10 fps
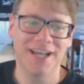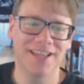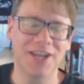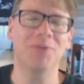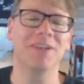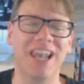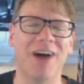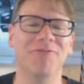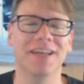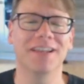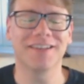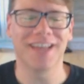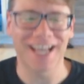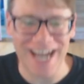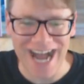they don't love it
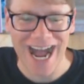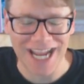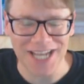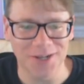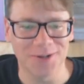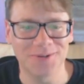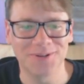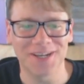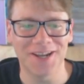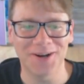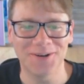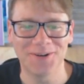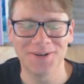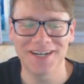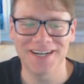like I do. Yeah, you know? I
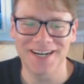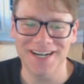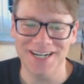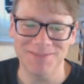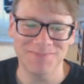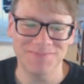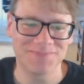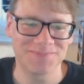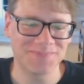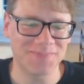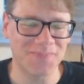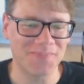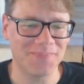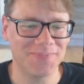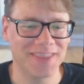gotcha. Yeah, like uh, that, like
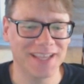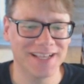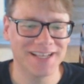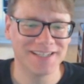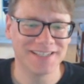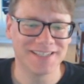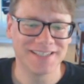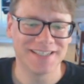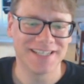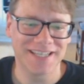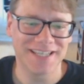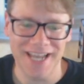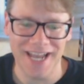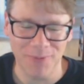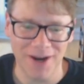with a passion.
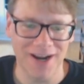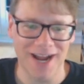Yeah, where